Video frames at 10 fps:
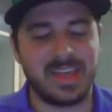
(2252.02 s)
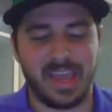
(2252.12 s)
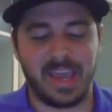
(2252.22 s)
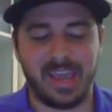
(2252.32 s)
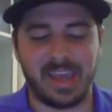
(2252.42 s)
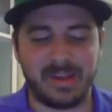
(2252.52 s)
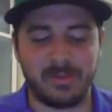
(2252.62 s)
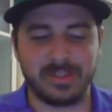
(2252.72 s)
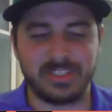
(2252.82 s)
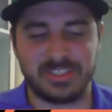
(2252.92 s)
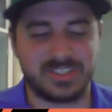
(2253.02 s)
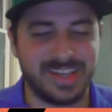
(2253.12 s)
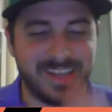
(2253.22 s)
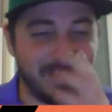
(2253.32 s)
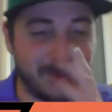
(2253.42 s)
And it was
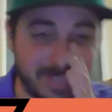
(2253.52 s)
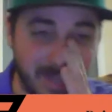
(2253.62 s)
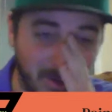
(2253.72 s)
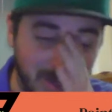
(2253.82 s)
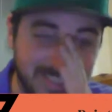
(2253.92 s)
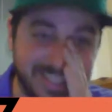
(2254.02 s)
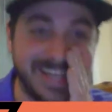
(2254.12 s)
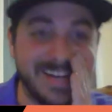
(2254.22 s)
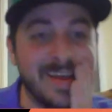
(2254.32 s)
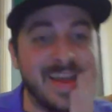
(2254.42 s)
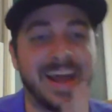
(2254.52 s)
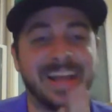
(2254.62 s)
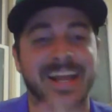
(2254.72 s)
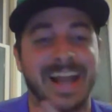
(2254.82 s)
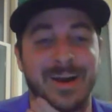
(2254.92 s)
interesting. And
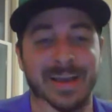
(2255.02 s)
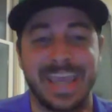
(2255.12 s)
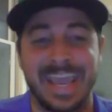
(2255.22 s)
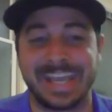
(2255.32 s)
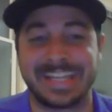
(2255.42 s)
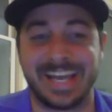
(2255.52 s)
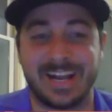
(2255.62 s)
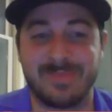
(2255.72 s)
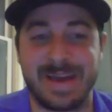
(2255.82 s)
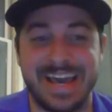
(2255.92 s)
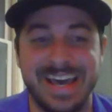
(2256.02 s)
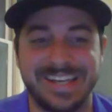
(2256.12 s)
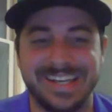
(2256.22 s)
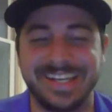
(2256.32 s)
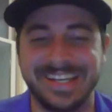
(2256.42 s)
I get that out of my head.